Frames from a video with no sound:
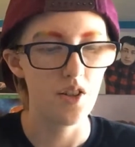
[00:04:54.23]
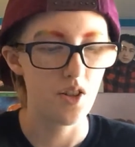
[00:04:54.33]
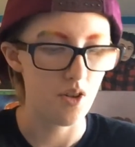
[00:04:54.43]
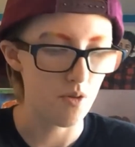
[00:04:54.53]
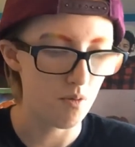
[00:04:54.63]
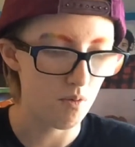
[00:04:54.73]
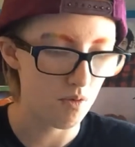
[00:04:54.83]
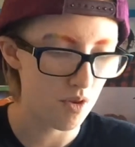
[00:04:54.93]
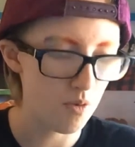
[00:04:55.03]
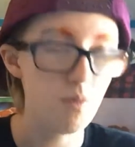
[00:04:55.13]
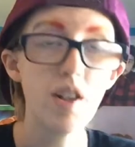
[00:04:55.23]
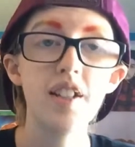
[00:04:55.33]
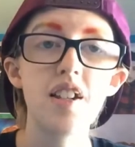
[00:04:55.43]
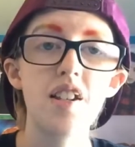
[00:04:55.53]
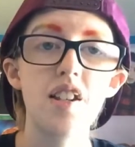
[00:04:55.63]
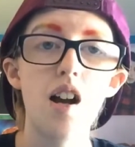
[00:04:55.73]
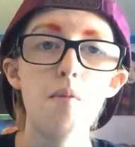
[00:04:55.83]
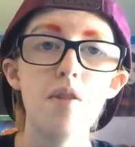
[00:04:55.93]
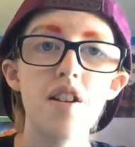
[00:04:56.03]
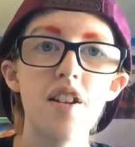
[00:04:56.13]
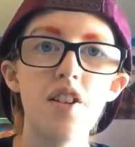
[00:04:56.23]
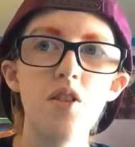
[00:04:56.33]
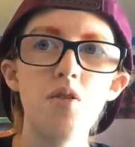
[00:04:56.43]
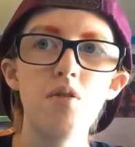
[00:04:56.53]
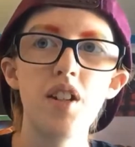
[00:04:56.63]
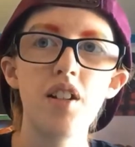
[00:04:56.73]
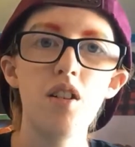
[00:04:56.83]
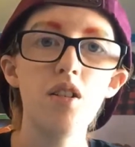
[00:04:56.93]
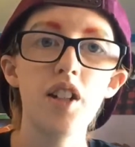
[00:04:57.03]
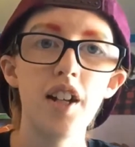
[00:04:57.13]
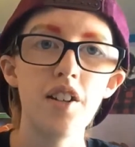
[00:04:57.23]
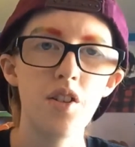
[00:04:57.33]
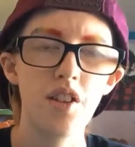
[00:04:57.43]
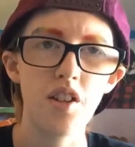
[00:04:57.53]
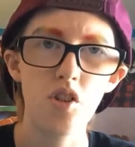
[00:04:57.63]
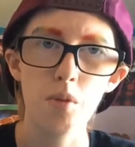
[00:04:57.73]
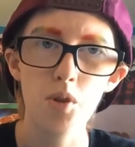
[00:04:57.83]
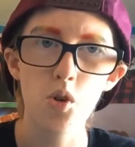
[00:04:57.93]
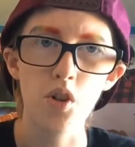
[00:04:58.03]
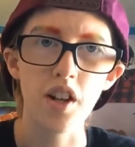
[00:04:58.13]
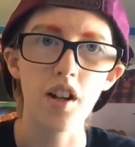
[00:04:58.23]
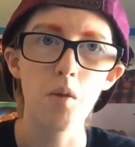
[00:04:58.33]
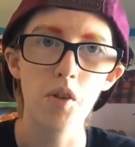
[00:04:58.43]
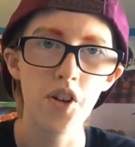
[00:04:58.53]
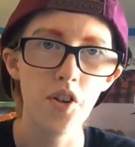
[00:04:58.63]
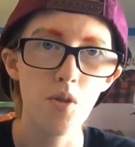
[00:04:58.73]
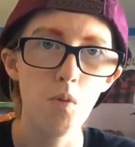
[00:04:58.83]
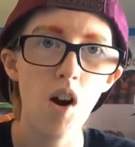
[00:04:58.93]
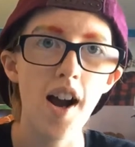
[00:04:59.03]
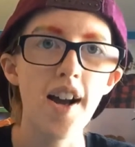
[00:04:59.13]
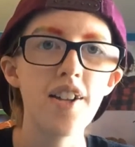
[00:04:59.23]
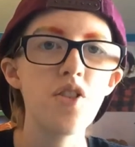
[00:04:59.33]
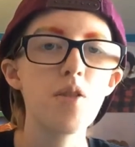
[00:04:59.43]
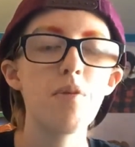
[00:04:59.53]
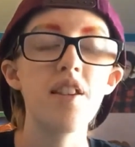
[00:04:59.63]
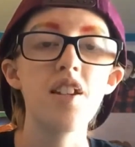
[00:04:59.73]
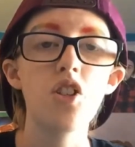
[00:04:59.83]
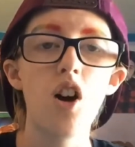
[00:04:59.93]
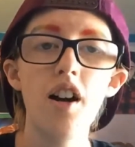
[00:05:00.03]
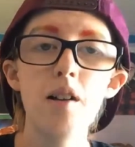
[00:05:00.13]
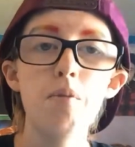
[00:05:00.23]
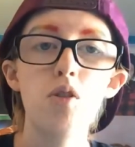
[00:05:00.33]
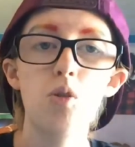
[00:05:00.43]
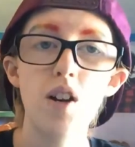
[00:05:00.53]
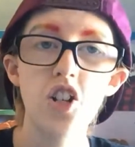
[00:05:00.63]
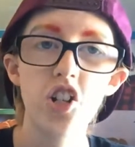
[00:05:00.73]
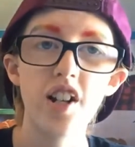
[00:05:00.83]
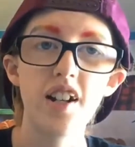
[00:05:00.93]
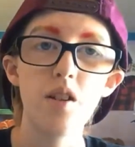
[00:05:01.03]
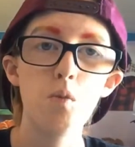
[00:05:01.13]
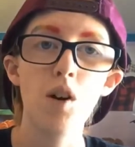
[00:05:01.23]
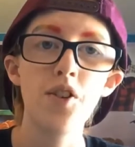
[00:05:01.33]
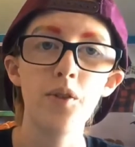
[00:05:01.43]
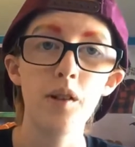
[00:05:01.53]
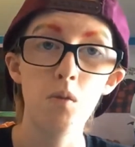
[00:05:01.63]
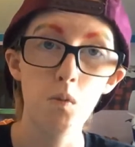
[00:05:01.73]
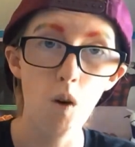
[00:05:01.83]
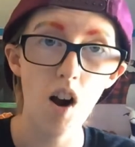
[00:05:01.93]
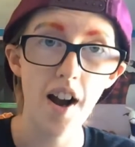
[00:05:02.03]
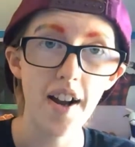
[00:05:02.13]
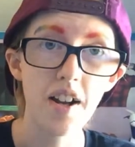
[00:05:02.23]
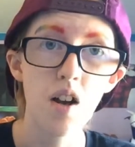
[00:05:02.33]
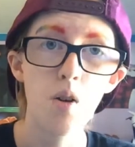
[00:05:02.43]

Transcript: So you read this start bit and you think, okay, so they stop talking, I want to know why, and you spend the entire book questioning it and wondering why.